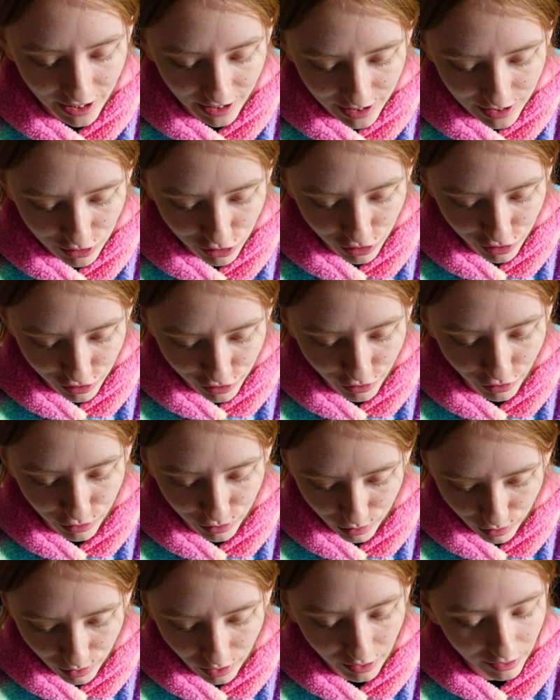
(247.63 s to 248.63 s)
I just
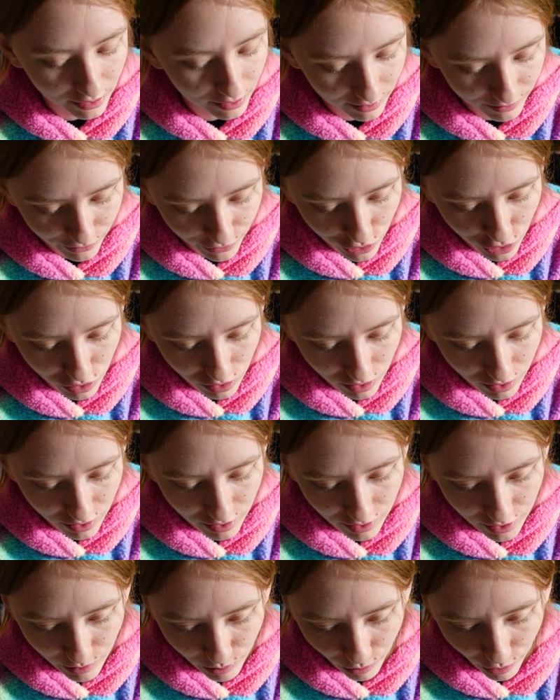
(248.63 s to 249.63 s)
also
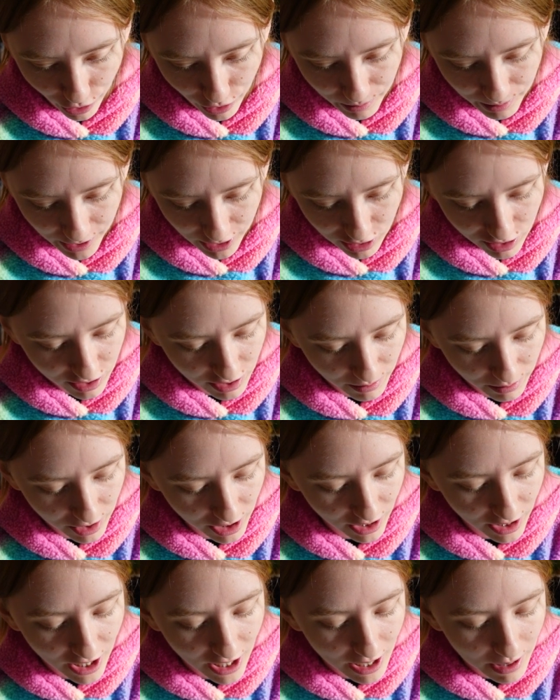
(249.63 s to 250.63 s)
want to punch
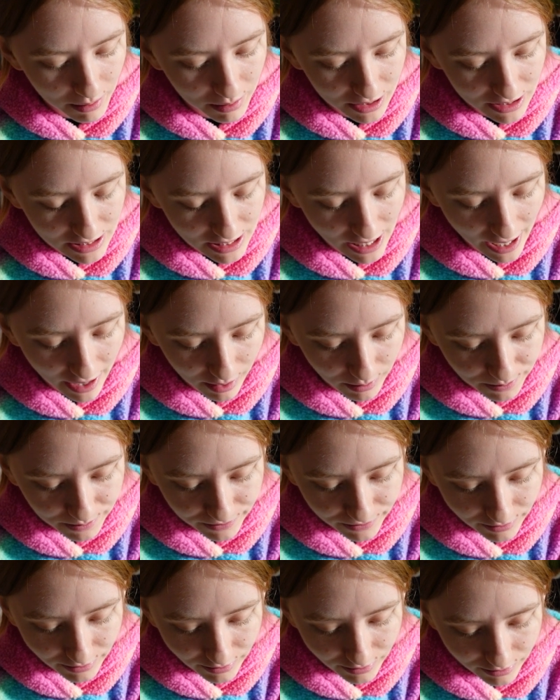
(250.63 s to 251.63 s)
something, but
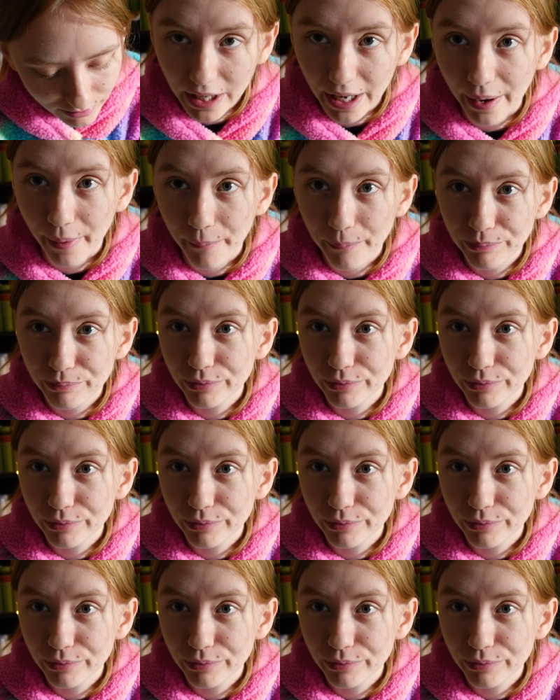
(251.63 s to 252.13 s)
yeah,